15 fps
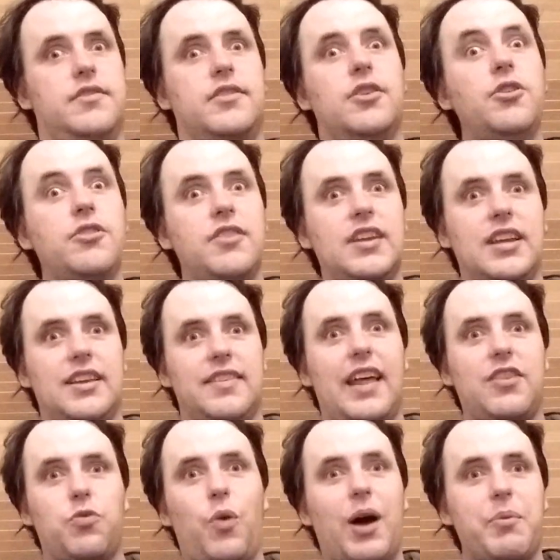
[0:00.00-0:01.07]
Of course it is.
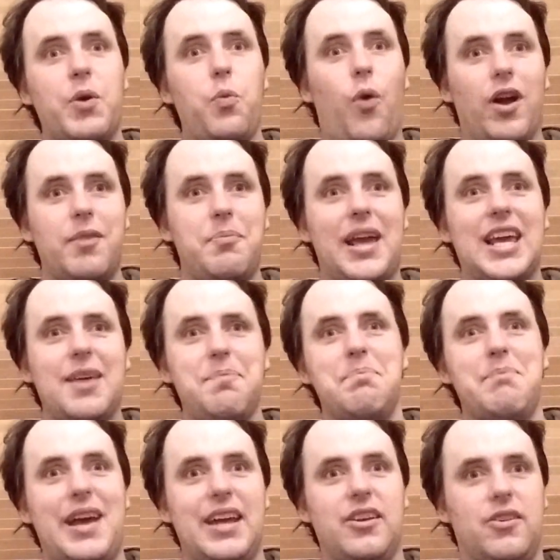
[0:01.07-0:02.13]
That's why we want to make
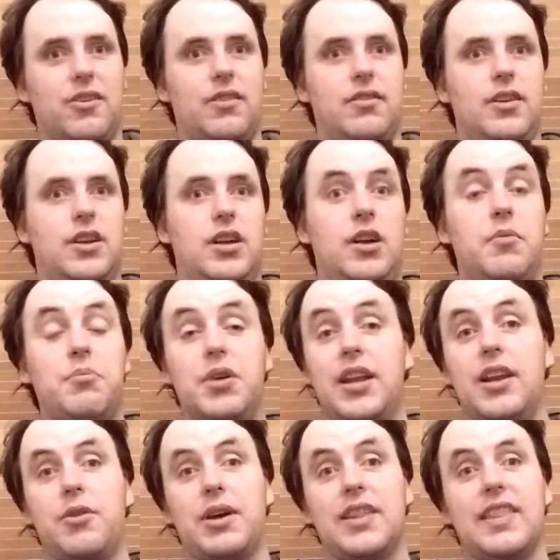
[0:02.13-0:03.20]
it better. But
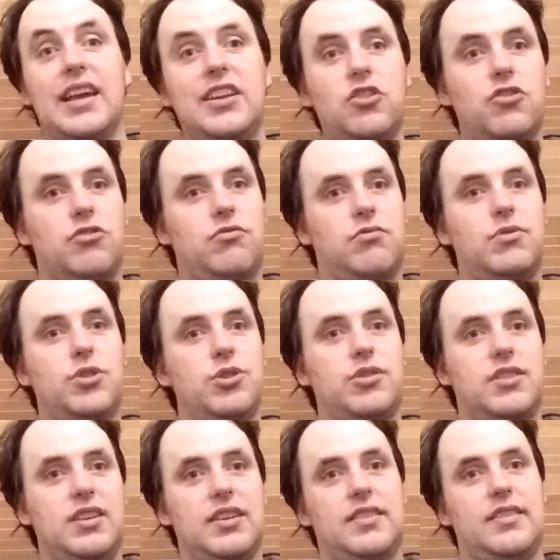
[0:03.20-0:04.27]
anyway, they
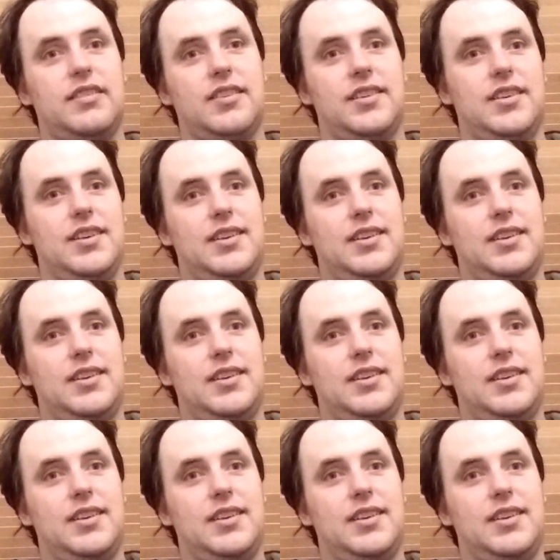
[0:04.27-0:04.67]
took this